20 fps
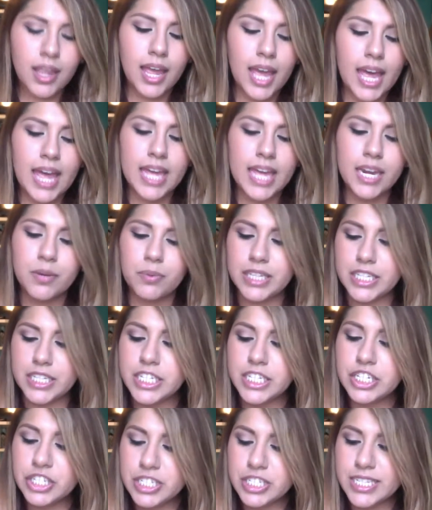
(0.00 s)
and really
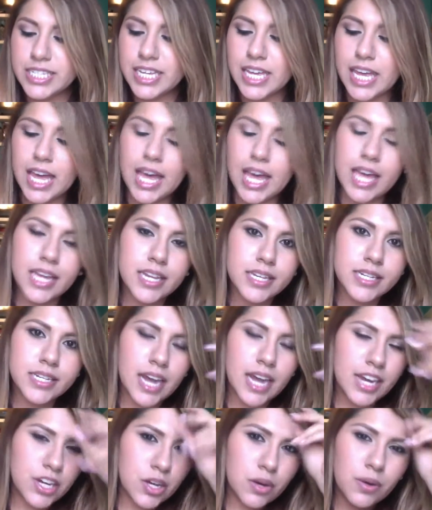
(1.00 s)
citrusy, and
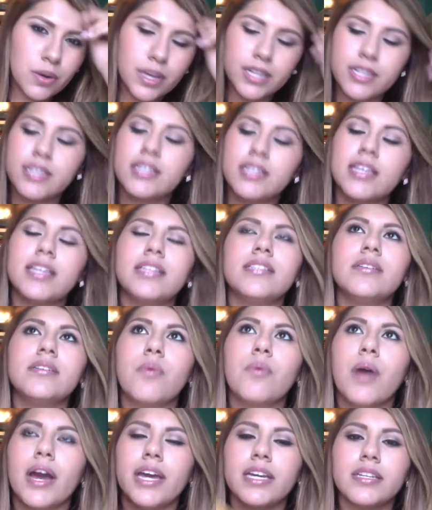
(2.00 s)
I know it is a
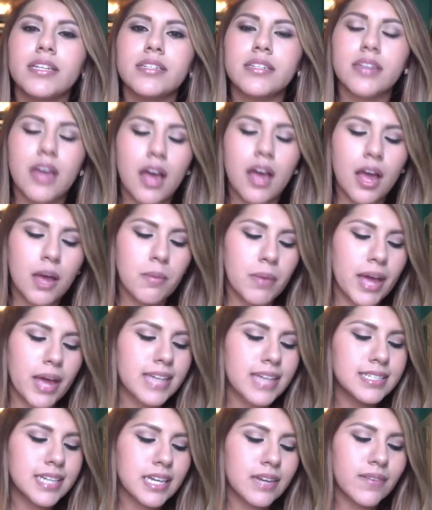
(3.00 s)
white, it
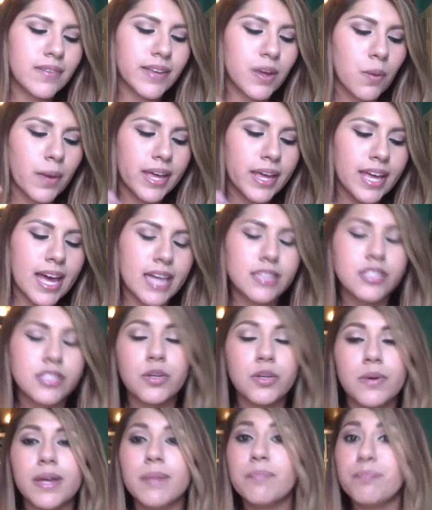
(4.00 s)
has kind of like a white cast
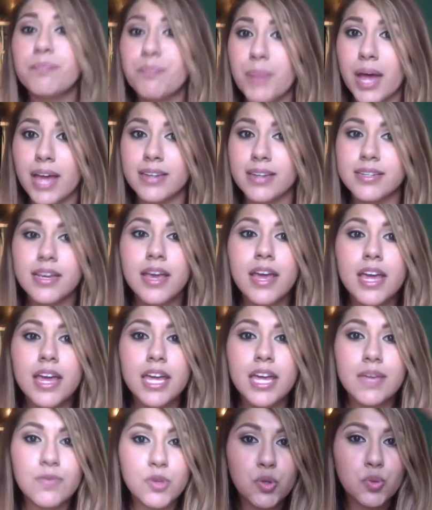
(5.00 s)
to it, but
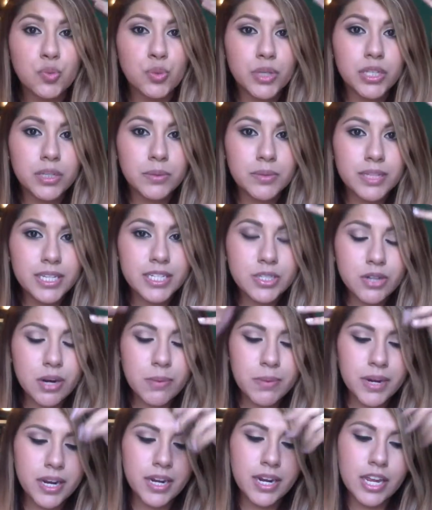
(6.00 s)
if you really scrub
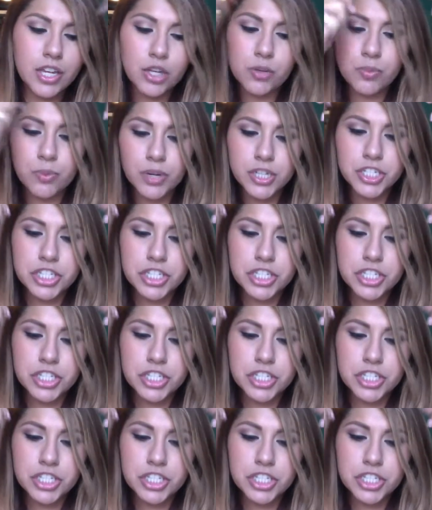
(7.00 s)
it in and you brush